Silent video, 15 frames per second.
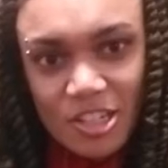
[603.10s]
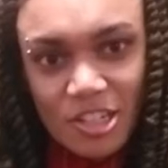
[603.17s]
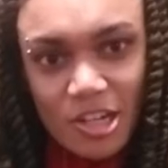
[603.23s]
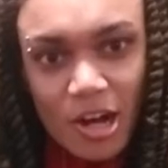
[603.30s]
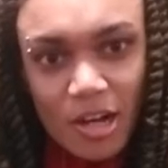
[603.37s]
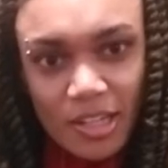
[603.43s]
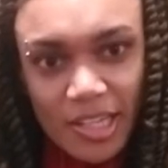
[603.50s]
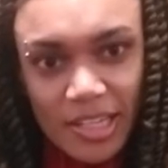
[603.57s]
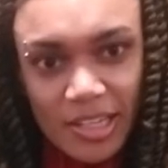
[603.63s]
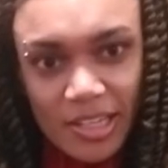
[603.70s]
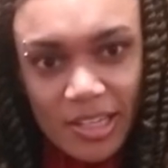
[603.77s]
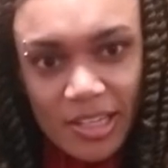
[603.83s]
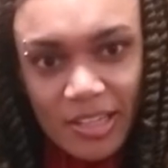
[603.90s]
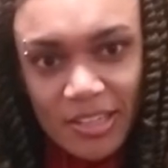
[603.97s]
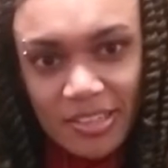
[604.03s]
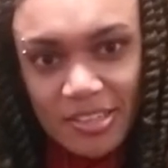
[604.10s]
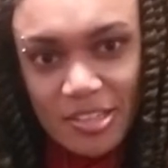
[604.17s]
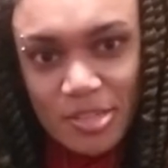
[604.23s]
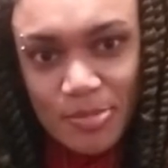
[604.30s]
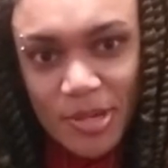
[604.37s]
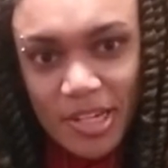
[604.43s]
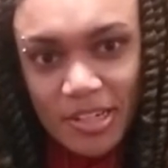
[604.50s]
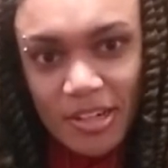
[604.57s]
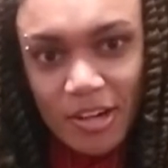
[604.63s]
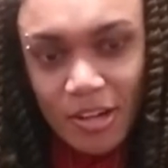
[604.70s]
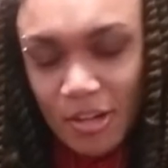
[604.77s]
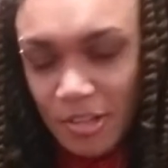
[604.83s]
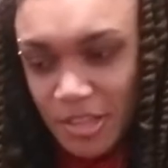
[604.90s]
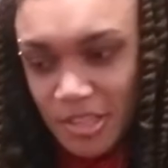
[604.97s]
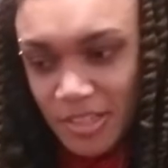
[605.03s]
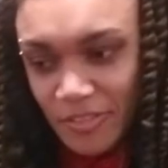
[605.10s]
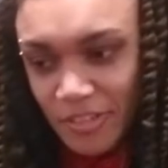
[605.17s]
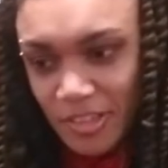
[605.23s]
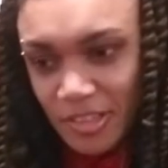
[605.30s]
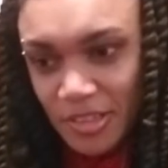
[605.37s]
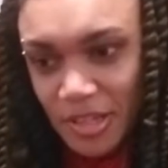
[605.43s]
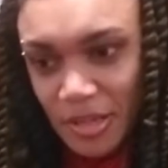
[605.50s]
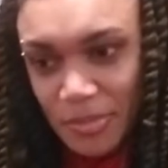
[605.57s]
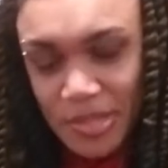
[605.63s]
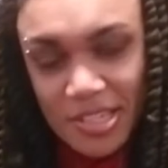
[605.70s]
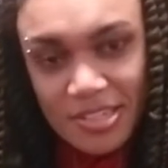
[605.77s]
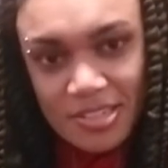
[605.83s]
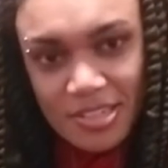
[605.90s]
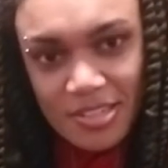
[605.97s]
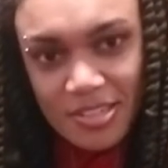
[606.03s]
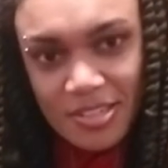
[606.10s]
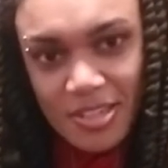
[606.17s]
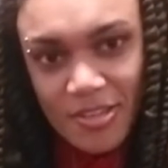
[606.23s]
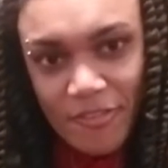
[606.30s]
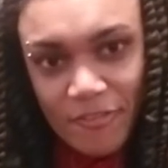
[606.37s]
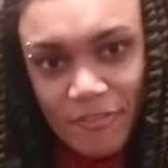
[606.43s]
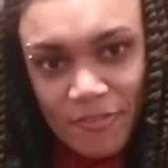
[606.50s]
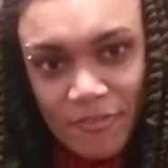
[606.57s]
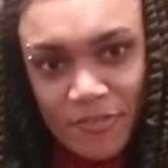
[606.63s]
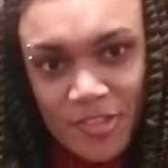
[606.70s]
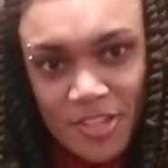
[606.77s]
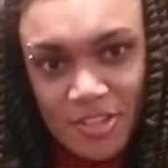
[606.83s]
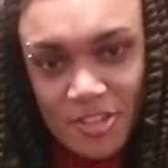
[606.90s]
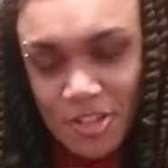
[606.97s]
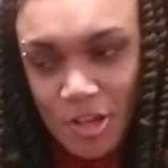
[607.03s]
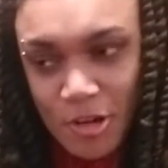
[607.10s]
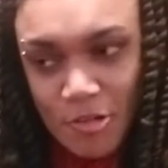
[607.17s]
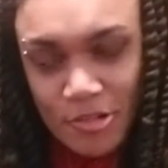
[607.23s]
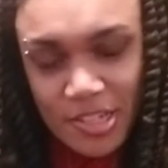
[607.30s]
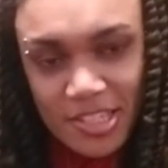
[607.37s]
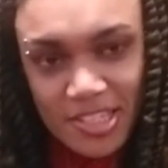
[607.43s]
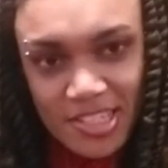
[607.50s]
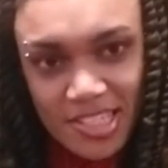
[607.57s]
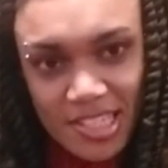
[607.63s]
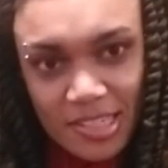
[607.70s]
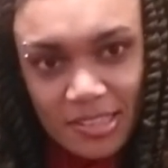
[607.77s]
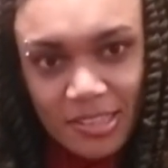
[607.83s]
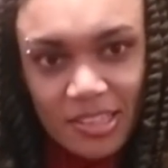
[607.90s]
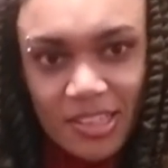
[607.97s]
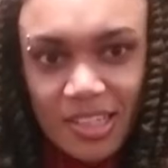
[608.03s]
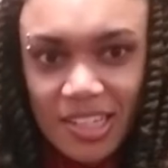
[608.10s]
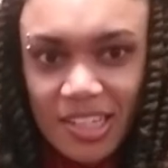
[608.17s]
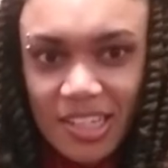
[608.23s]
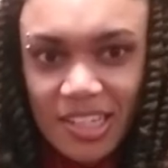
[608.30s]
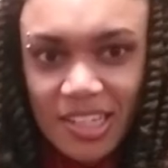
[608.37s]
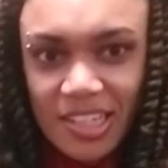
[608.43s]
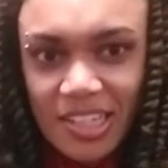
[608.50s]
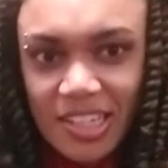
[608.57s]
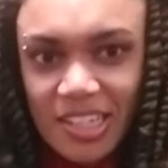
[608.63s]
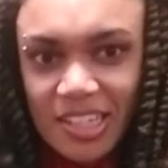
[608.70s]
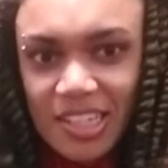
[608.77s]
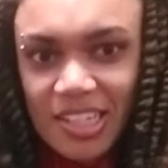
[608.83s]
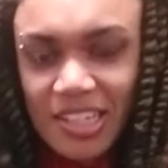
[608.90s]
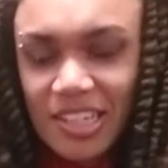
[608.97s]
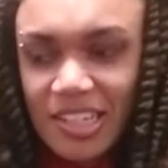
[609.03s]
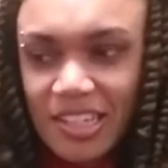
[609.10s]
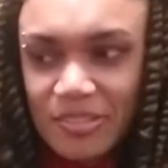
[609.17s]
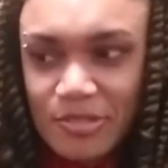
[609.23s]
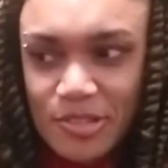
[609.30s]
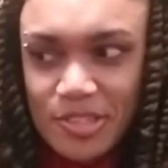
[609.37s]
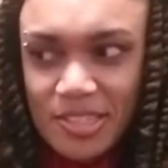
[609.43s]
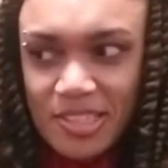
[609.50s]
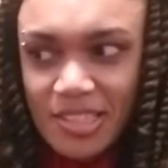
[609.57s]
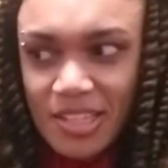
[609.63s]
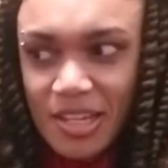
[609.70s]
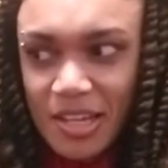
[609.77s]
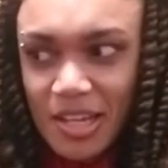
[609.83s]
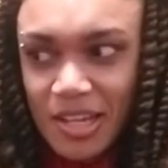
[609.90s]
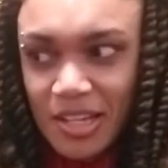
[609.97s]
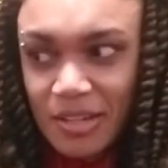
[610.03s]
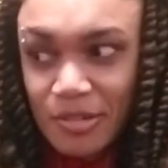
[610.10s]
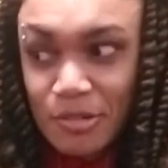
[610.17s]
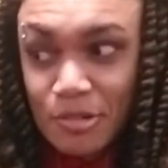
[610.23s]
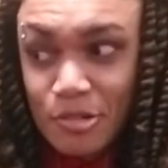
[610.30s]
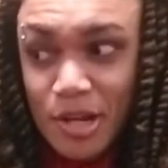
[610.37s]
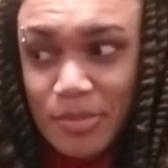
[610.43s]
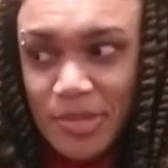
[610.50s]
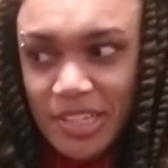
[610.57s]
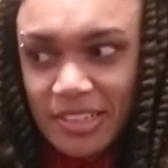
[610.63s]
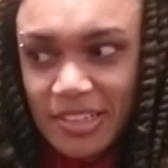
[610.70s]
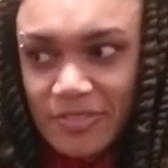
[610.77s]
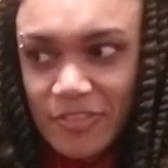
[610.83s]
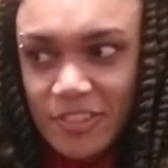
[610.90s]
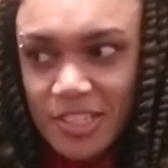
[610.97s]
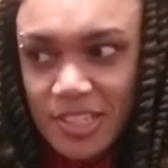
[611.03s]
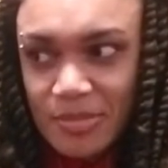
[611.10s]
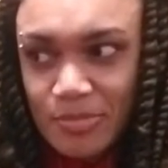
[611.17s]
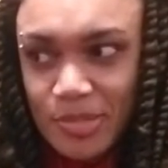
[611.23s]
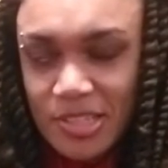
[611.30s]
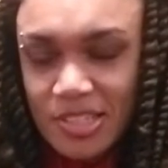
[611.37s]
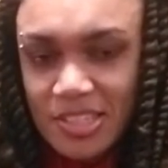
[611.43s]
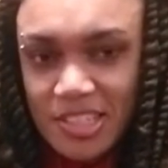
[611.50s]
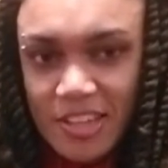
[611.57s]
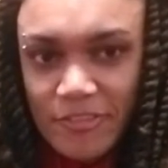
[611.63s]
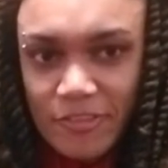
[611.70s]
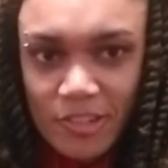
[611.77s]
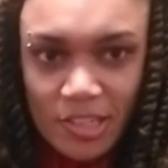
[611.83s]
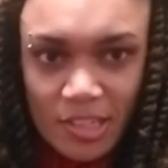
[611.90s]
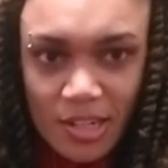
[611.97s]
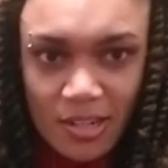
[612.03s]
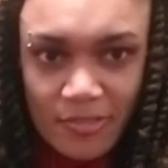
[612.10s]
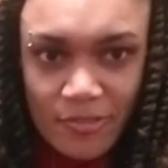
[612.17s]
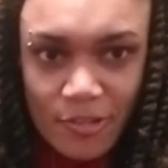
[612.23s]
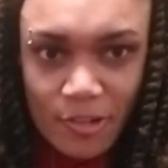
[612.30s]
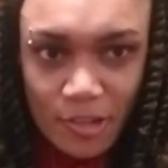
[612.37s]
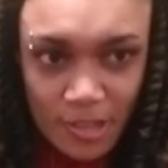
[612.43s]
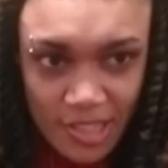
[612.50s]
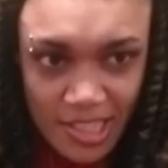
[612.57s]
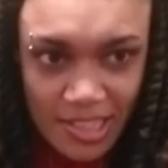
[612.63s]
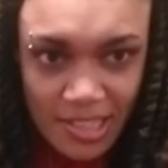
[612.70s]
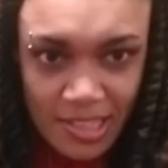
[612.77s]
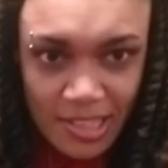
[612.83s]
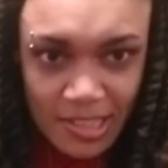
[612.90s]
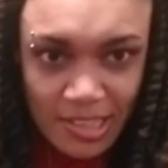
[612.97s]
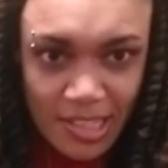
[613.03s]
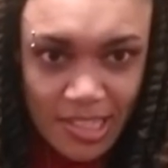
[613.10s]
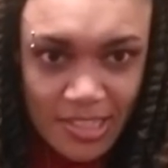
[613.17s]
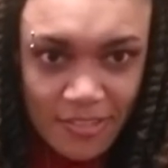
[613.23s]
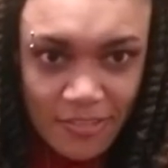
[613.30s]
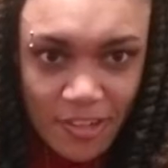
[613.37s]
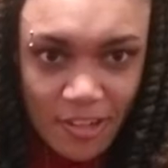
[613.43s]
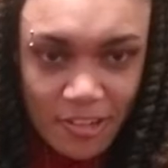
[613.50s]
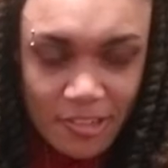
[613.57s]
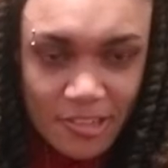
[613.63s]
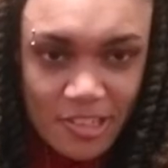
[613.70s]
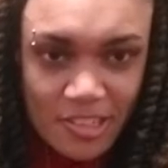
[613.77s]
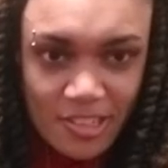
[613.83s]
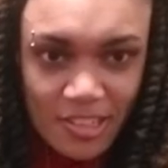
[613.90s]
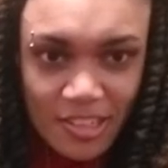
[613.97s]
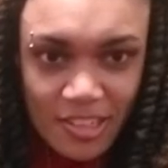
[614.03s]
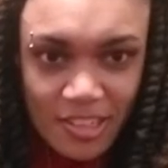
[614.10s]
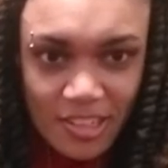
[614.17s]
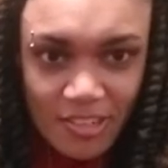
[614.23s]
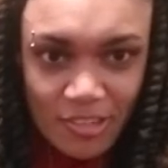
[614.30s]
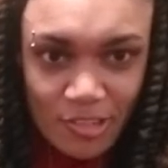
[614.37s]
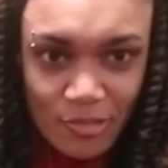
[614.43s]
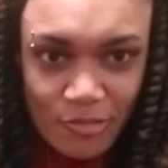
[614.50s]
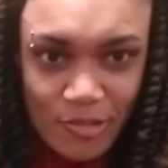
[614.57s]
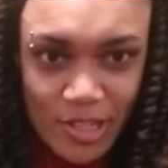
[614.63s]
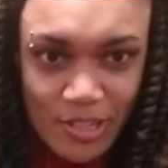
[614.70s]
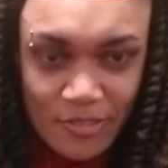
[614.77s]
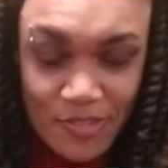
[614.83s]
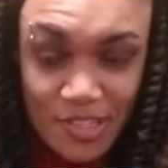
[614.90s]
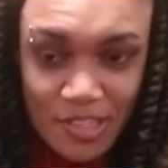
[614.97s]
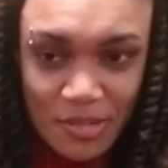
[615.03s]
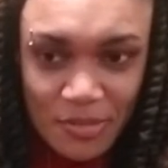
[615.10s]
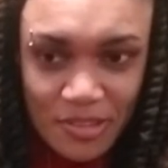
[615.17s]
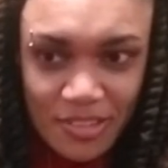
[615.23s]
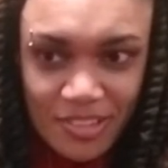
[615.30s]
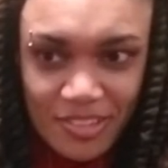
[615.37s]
gawky, despite all the different pieces shown and seen. It was quite magnificent, but definitely not for the light of heart or the weak of stomach.